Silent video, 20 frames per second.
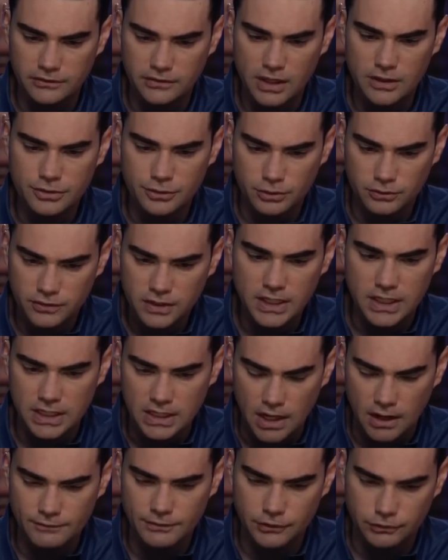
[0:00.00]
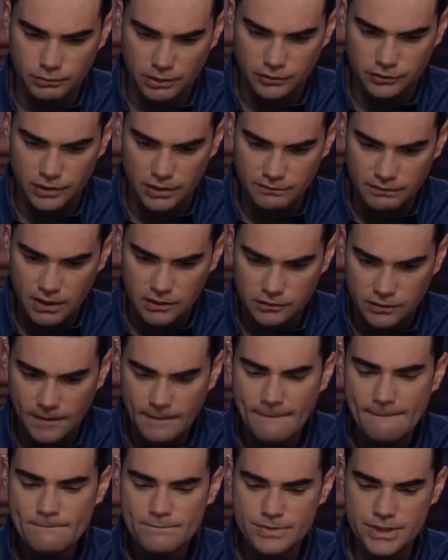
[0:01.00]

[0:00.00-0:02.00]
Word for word: day 13 of this Russian invasion,